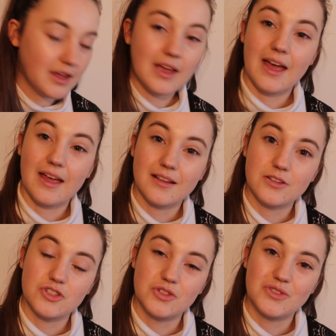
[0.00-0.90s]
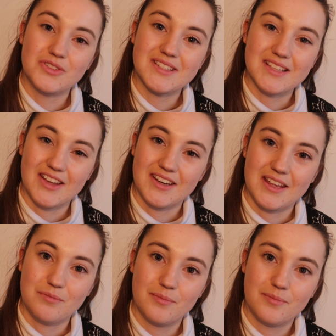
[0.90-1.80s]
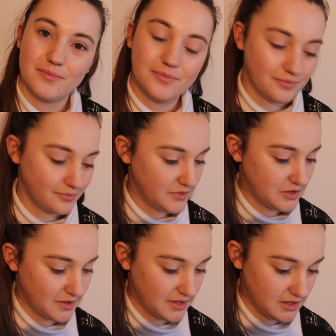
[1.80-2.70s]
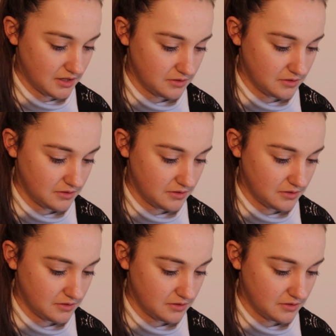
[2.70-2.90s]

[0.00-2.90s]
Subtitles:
And your surname. Okay.